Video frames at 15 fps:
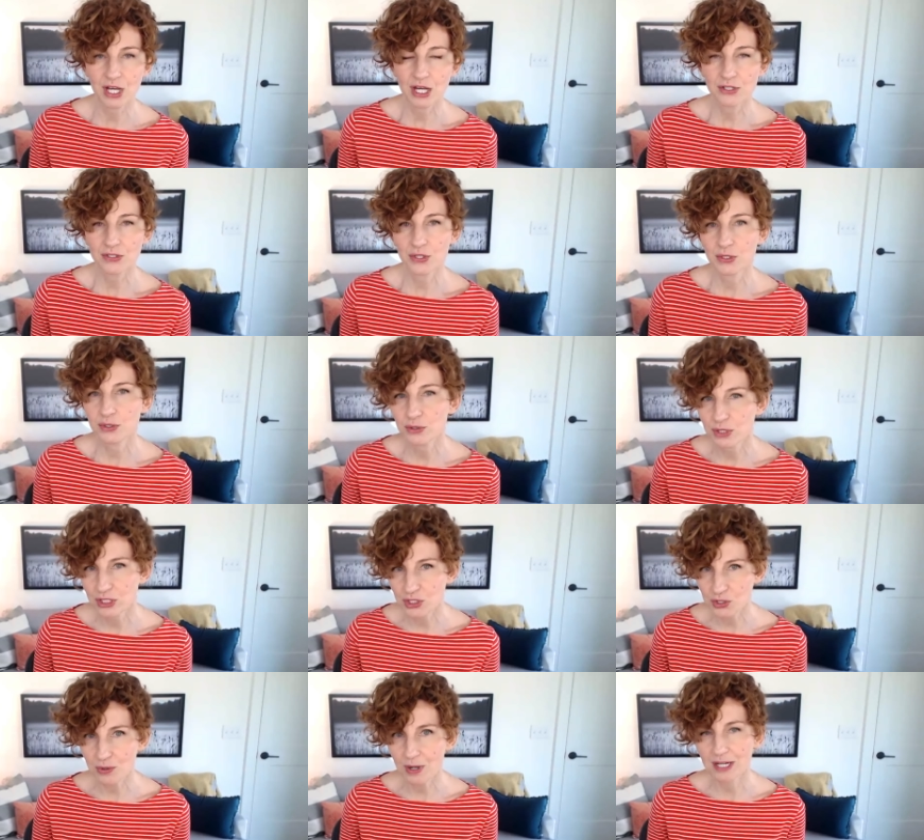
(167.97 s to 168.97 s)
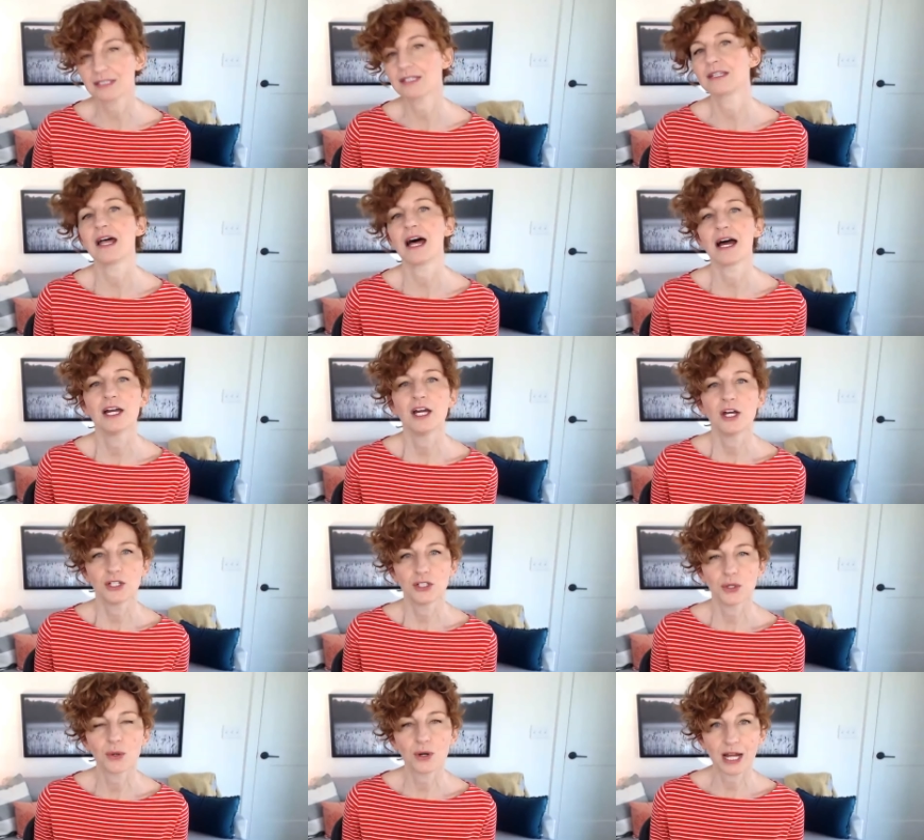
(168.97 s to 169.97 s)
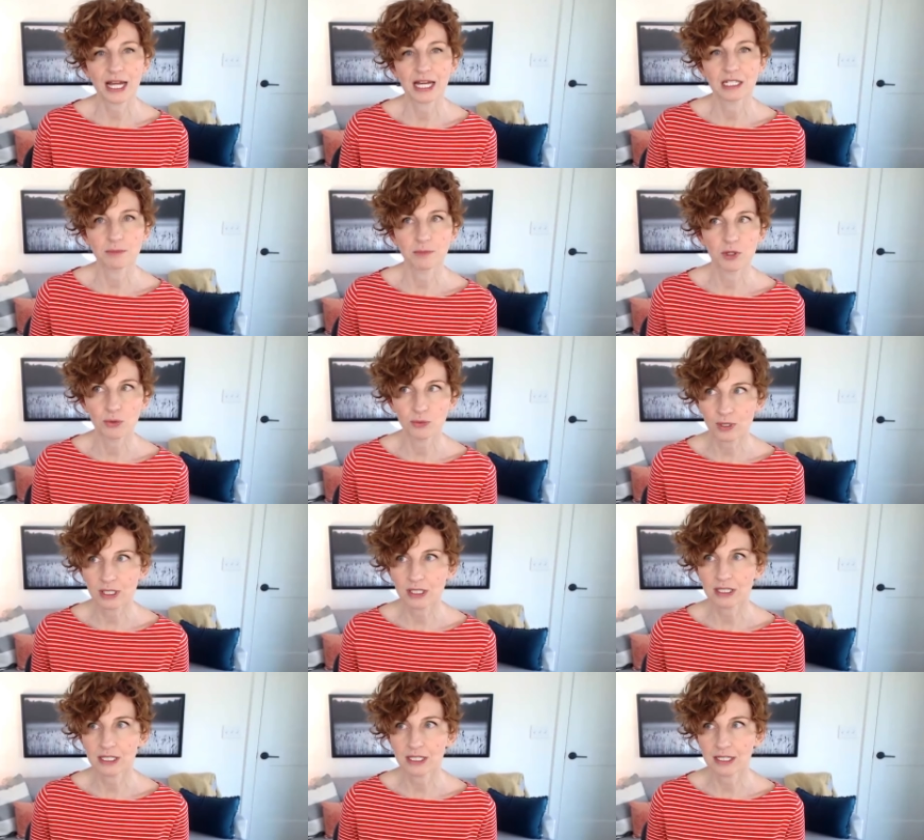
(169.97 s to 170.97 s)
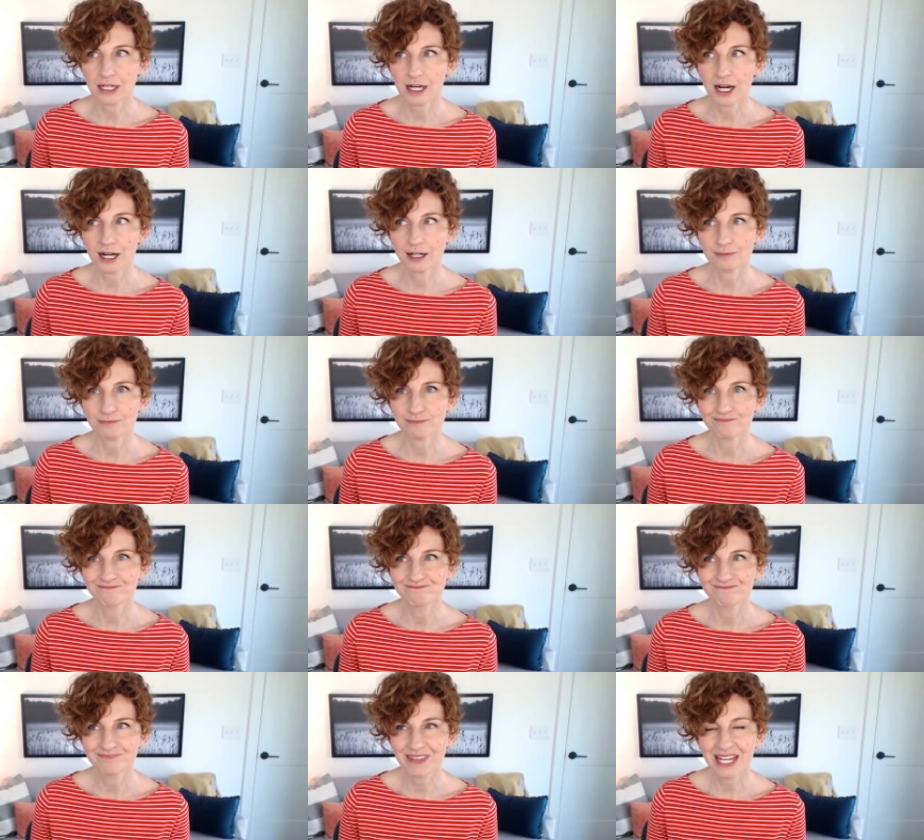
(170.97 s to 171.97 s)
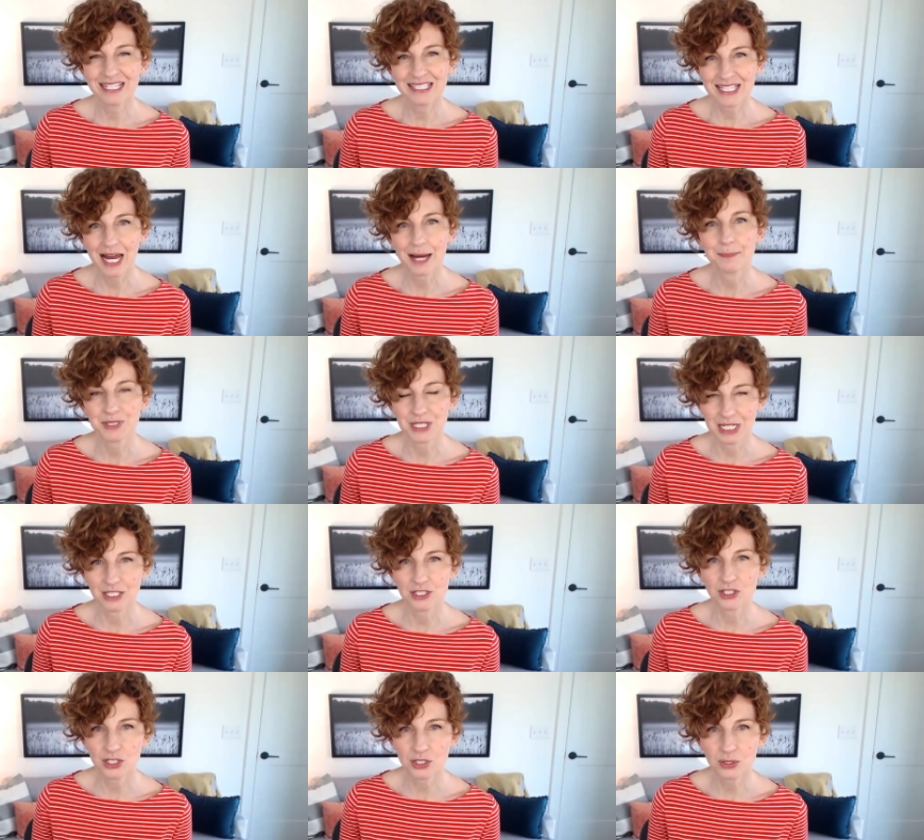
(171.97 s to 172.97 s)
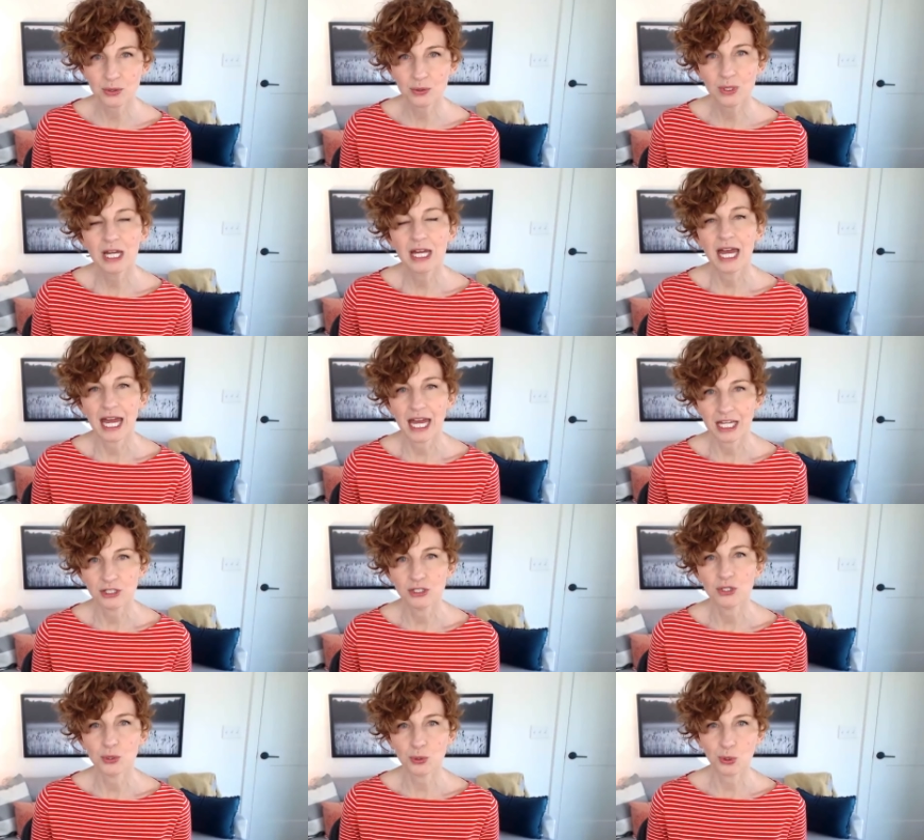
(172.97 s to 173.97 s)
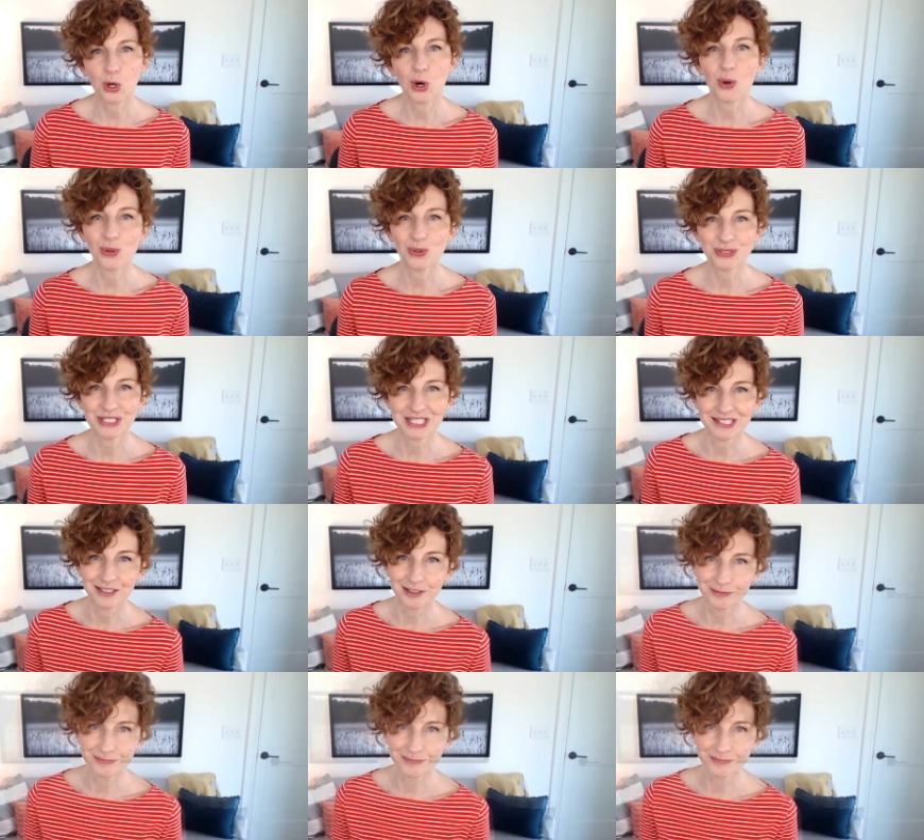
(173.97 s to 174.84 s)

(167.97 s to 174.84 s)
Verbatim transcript: So you can trust that your animal really um, tapped into you and knew the whole deal.